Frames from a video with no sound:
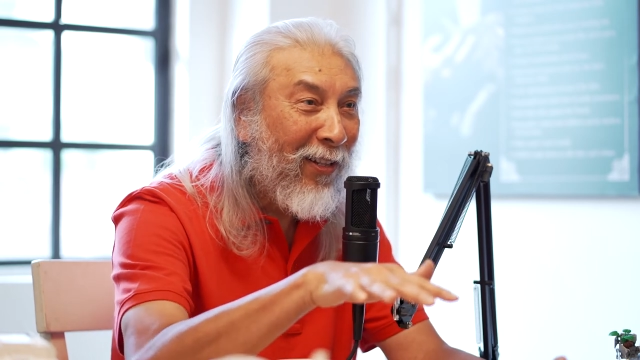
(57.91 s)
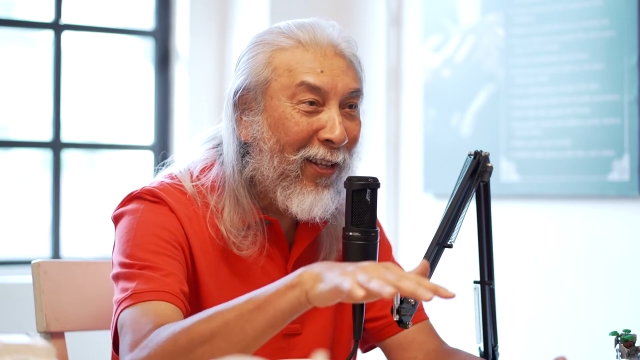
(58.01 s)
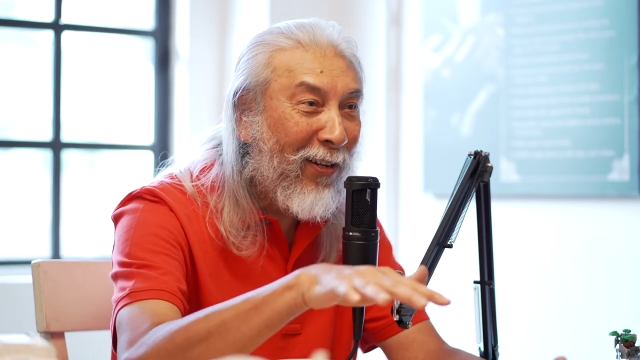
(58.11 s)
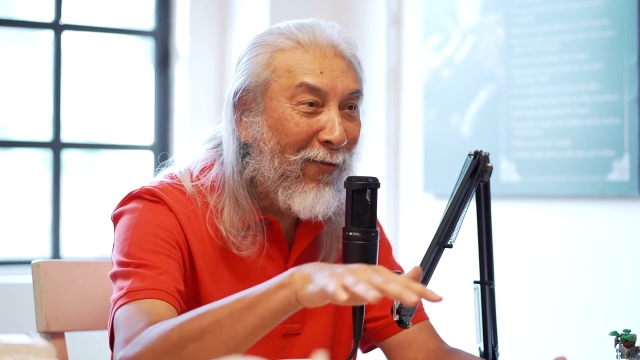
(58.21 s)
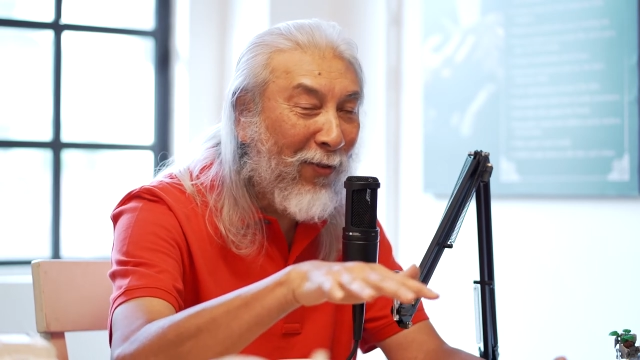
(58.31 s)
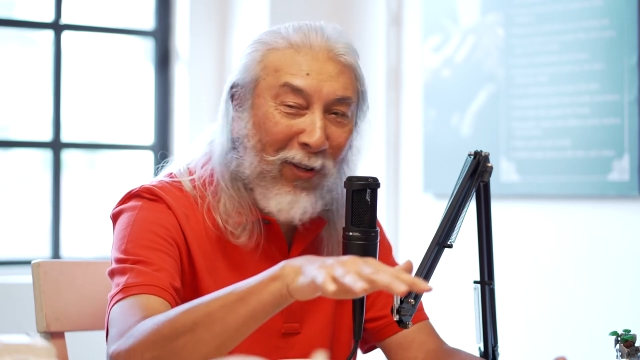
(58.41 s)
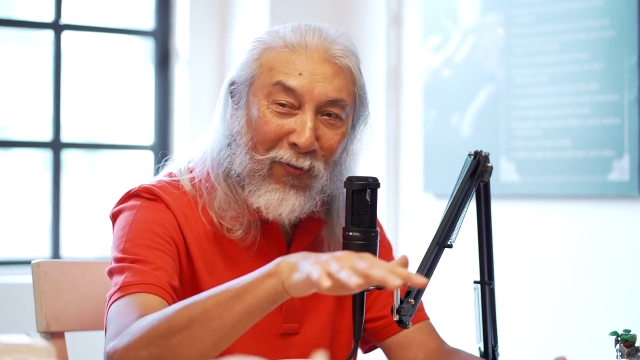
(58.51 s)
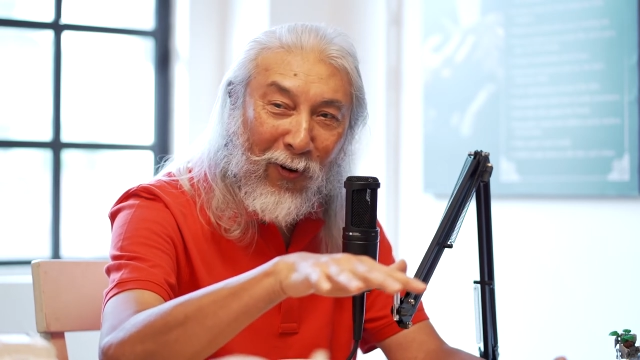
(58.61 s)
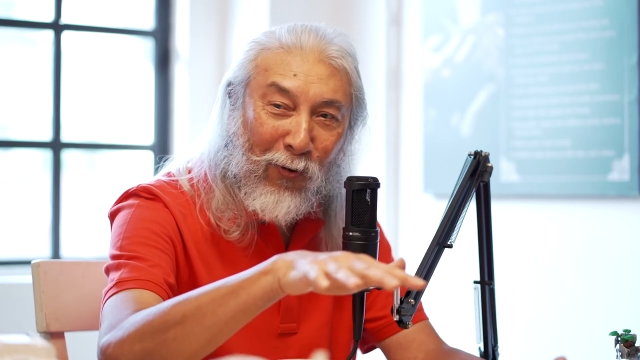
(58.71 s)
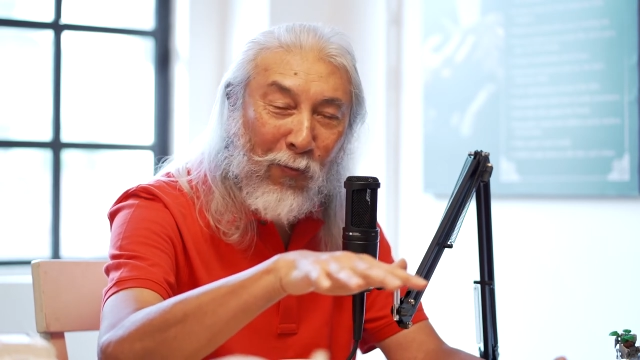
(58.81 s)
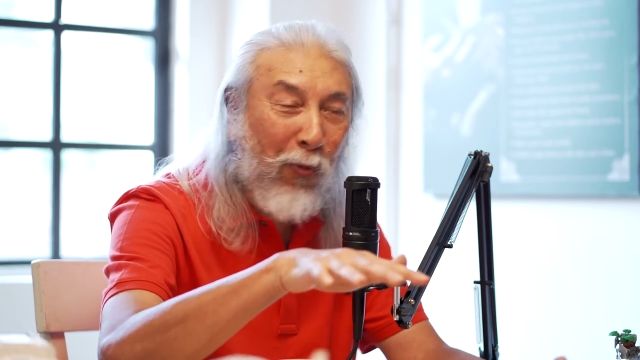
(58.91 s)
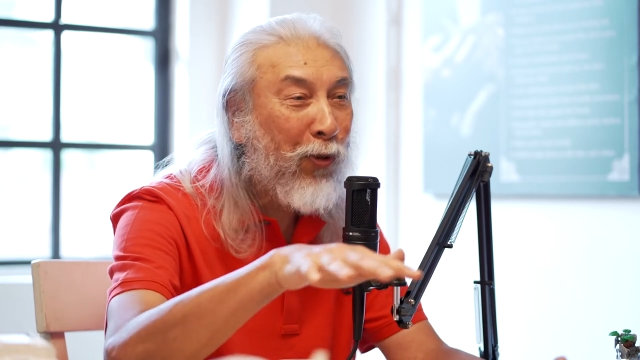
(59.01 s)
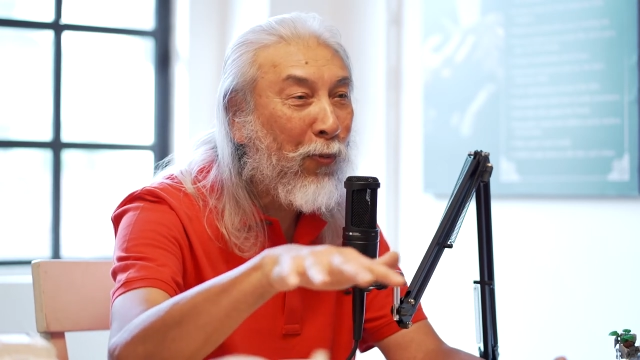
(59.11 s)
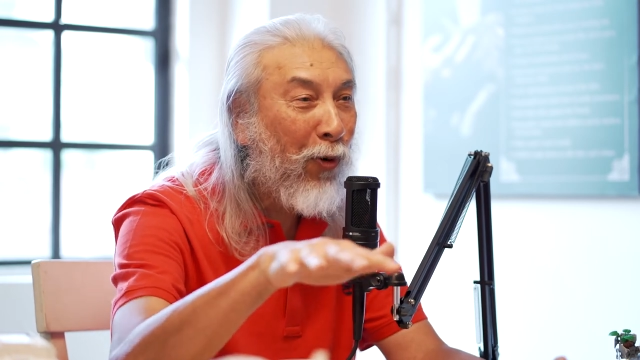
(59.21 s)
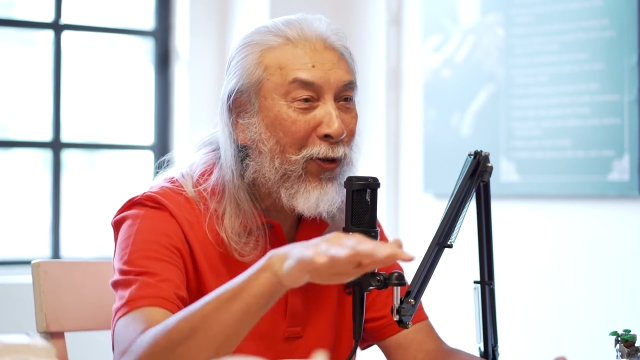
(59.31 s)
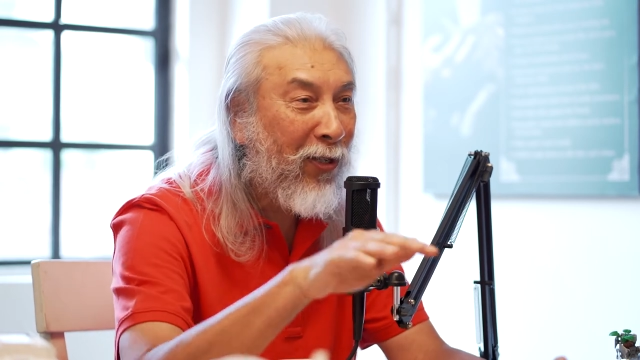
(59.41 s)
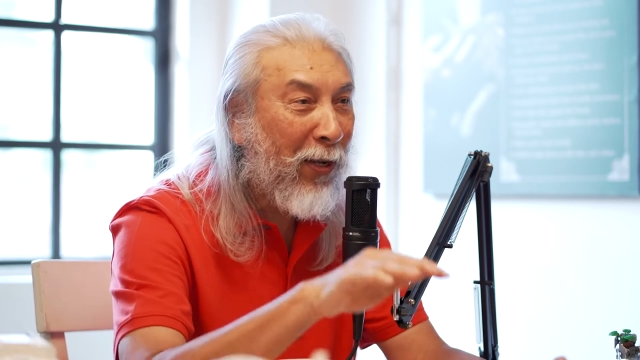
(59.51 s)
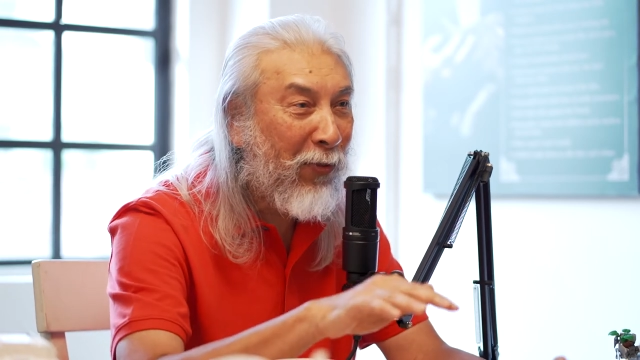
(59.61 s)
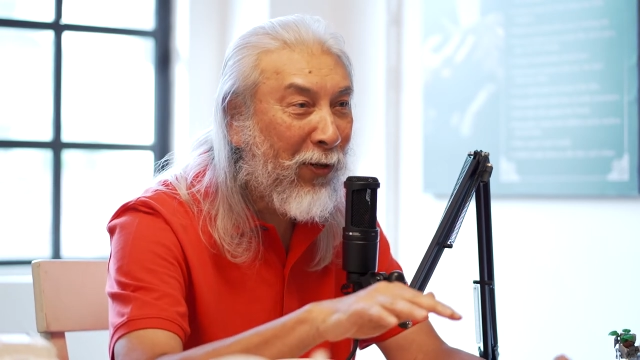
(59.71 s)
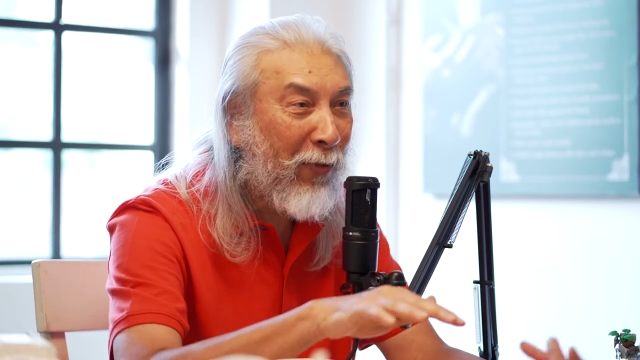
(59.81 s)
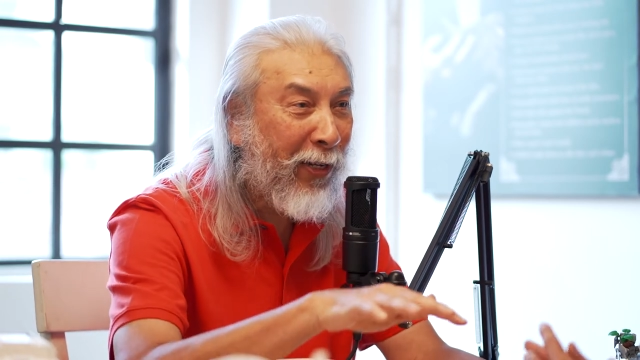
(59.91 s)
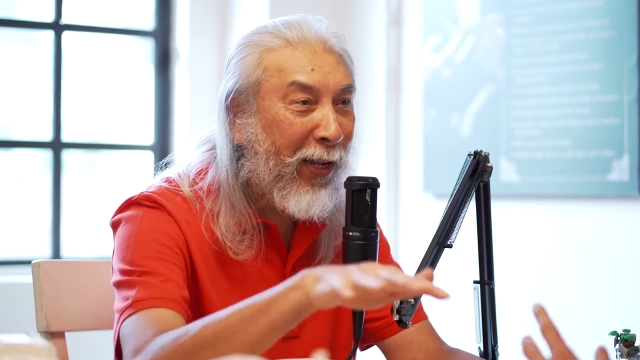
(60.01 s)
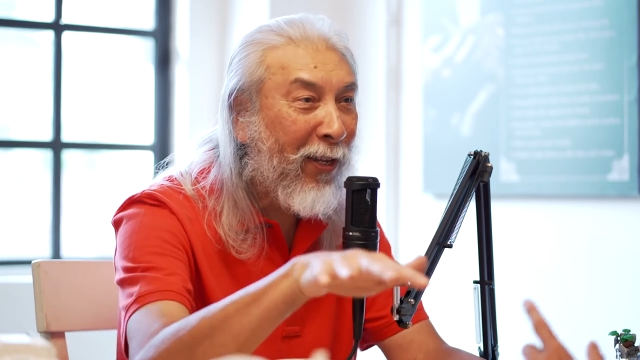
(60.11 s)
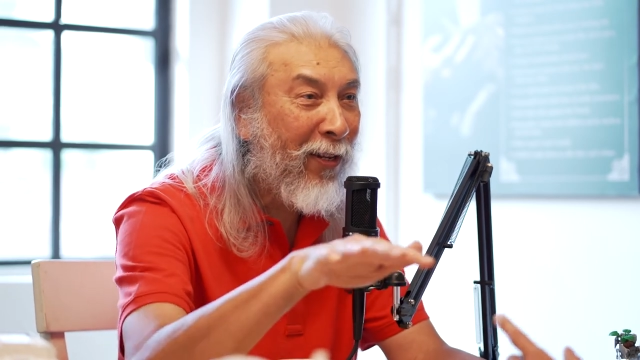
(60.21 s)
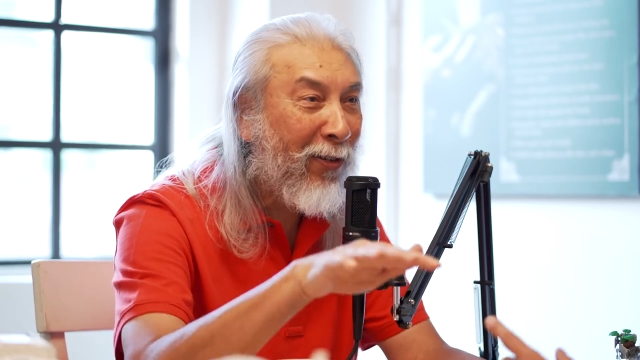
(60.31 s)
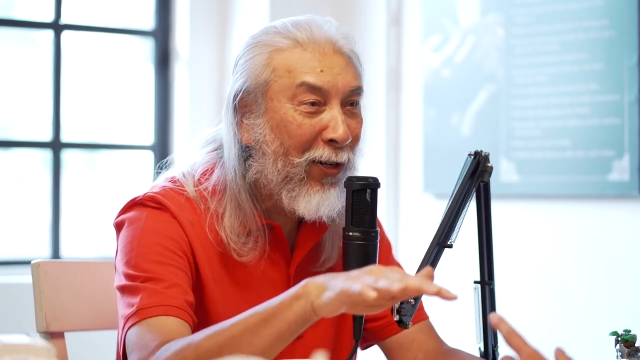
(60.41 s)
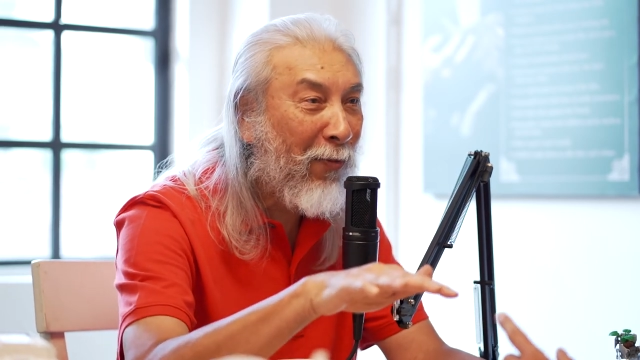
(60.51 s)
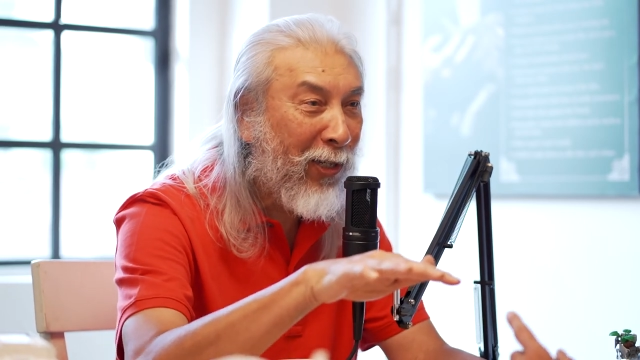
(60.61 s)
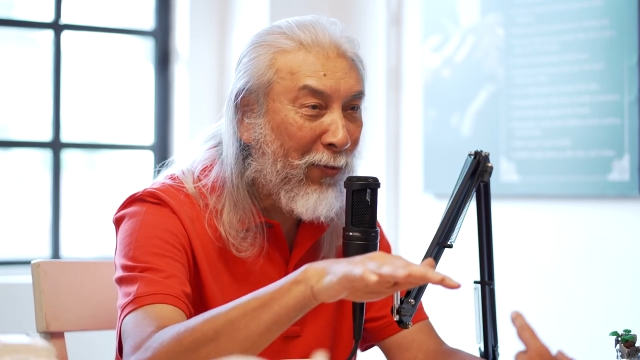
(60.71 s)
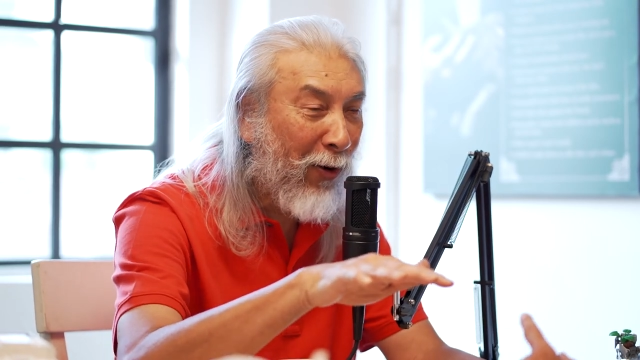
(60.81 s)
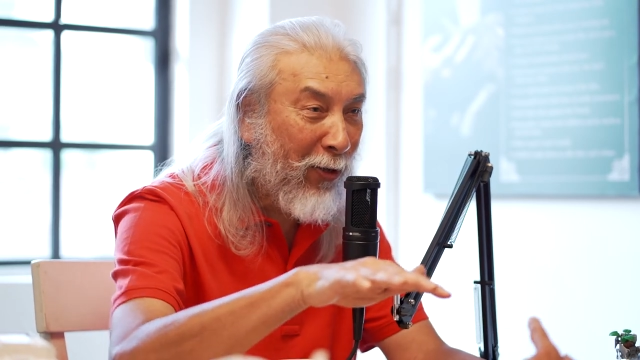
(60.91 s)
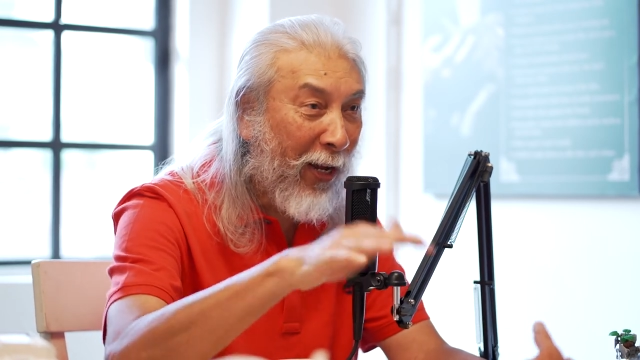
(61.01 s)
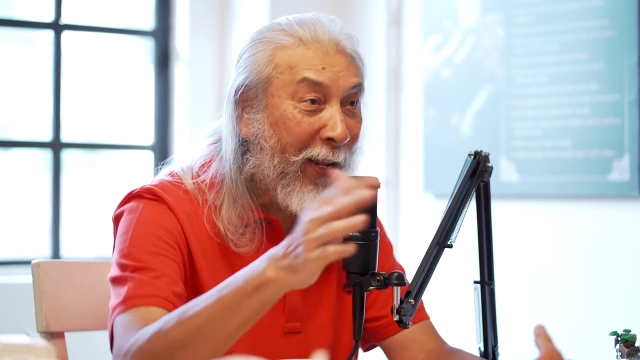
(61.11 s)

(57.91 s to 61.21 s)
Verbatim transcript: that uh, the fellow who postponed consumption by taking the three marshmallows